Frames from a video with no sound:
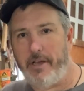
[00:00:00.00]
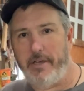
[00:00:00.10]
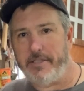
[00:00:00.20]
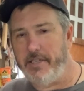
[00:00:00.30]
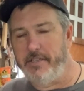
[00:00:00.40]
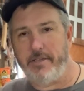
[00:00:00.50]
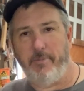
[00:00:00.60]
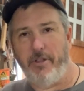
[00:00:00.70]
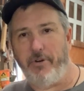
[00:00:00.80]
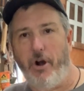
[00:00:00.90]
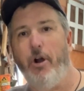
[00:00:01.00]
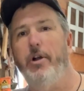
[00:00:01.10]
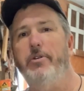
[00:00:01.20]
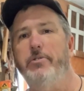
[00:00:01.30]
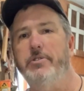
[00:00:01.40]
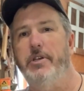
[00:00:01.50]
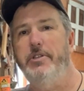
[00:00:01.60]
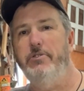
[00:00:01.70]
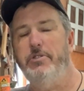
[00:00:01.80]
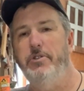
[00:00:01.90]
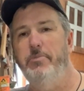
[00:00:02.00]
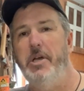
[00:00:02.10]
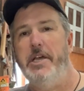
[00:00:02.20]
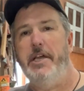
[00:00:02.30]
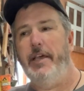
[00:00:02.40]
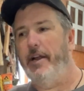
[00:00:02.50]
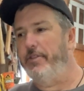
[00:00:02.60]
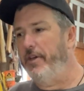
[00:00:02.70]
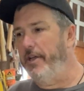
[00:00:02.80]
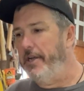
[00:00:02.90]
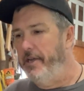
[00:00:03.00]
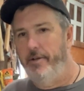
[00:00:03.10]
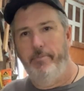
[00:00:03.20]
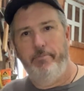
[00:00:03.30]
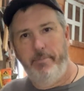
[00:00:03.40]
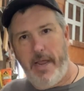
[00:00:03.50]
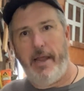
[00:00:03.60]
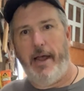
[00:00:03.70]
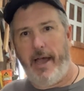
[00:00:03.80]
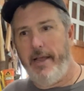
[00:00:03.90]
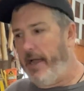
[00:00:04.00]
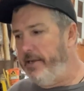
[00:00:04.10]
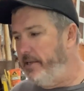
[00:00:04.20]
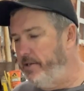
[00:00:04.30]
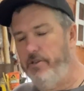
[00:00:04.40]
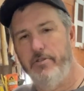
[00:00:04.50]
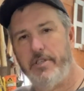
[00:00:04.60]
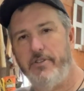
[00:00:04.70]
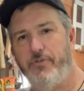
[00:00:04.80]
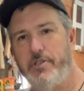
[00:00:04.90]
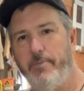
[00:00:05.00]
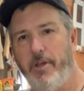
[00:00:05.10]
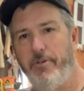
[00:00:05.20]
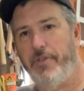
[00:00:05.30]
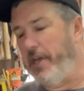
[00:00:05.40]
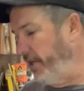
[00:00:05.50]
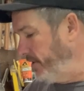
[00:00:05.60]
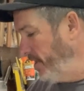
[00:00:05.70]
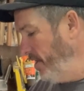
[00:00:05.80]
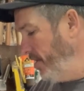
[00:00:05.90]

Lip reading: seeing some other articles on YouTube, and I thought, man, I need to use these for some other things.